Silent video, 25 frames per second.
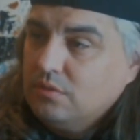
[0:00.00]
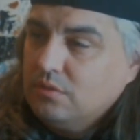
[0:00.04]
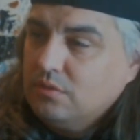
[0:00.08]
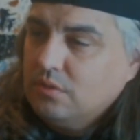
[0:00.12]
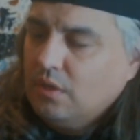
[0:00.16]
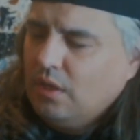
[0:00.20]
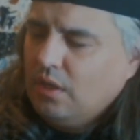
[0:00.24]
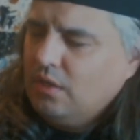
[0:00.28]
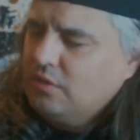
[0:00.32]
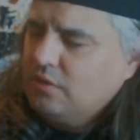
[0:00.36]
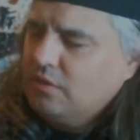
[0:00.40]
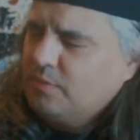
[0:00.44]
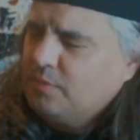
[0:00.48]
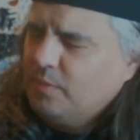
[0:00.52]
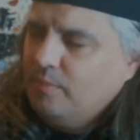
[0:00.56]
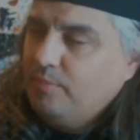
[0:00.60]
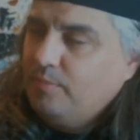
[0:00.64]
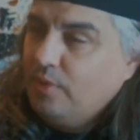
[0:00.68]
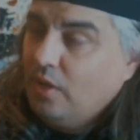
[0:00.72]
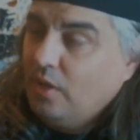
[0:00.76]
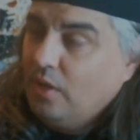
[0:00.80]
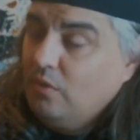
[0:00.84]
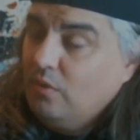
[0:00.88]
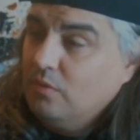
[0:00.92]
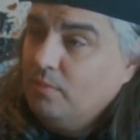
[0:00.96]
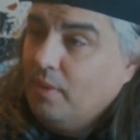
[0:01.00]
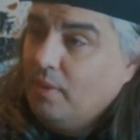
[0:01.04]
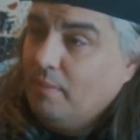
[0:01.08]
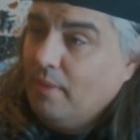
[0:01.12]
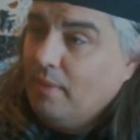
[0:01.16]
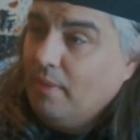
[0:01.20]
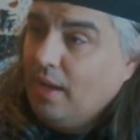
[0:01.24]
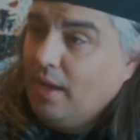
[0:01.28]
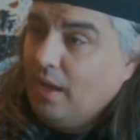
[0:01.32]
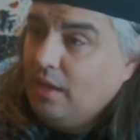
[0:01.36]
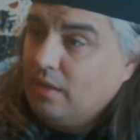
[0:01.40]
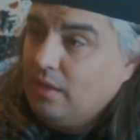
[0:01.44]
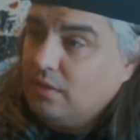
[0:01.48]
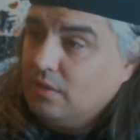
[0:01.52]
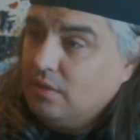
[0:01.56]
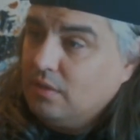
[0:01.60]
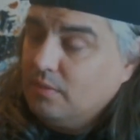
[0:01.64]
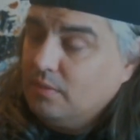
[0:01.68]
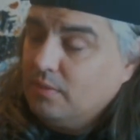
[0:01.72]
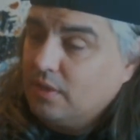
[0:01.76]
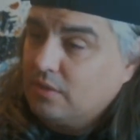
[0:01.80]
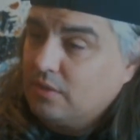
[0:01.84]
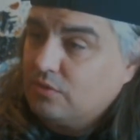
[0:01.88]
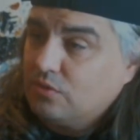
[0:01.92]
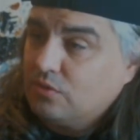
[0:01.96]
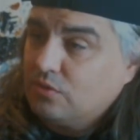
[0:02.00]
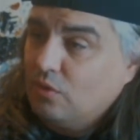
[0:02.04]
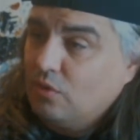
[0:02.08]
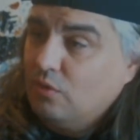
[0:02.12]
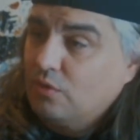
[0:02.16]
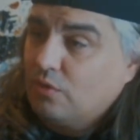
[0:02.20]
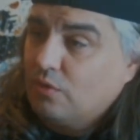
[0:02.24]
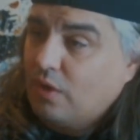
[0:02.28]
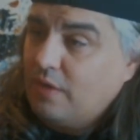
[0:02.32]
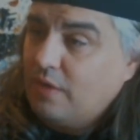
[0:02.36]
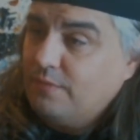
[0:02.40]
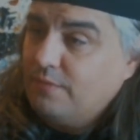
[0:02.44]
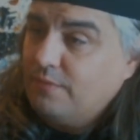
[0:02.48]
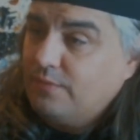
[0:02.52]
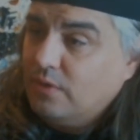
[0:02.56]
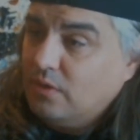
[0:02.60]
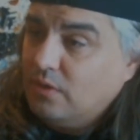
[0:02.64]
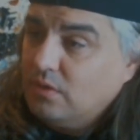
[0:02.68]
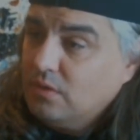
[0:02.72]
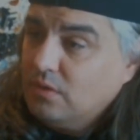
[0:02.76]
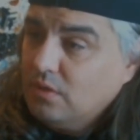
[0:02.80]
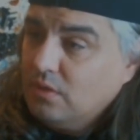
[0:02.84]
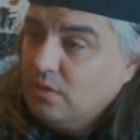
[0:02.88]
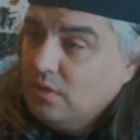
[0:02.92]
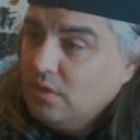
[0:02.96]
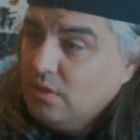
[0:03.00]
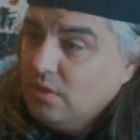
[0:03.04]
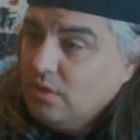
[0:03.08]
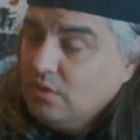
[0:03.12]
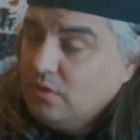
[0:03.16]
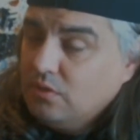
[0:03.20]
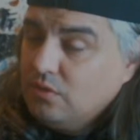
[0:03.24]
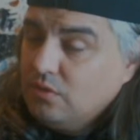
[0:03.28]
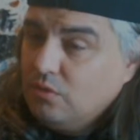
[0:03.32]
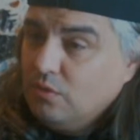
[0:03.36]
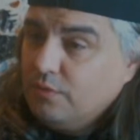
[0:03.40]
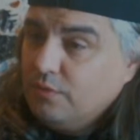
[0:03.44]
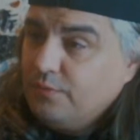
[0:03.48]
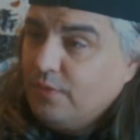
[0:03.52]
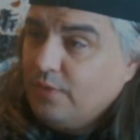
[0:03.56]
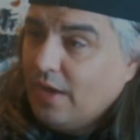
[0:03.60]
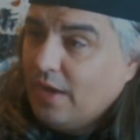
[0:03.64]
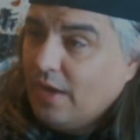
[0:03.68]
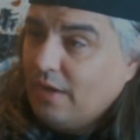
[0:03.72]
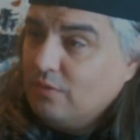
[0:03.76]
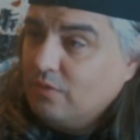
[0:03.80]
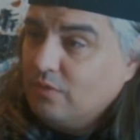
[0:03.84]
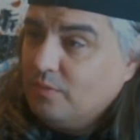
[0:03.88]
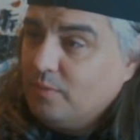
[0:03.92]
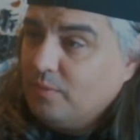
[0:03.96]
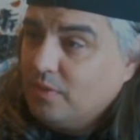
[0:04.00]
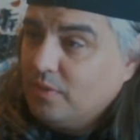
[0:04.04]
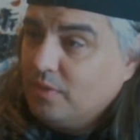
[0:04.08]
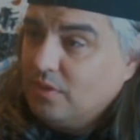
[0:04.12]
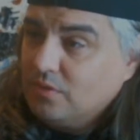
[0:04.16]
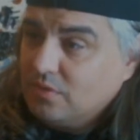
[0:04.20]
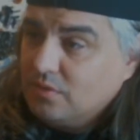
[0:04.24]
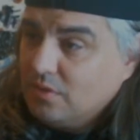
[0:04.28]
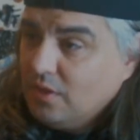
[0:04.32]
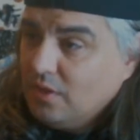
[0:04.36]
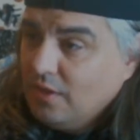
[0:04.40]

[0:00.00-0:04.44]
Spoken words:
And it's been blowing my mind. I'm like so grateful to have found it, because